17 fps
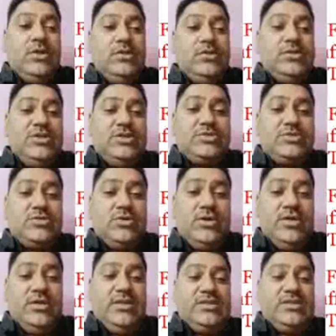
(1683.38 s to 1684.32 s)
This
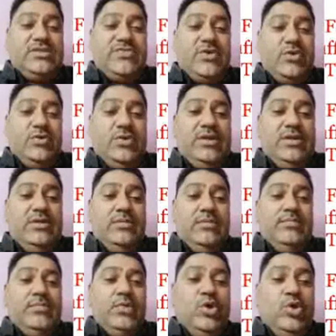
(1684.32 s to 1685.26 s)
soil is found in
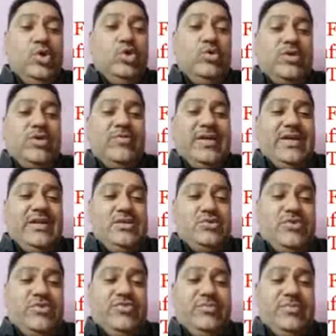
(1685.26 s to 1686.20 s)
lower valleys
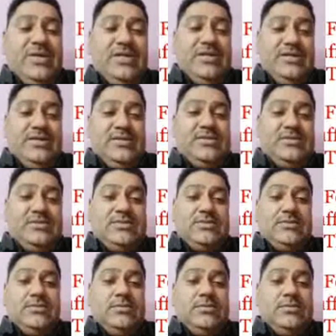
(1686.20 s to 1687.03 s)
of Himalayas,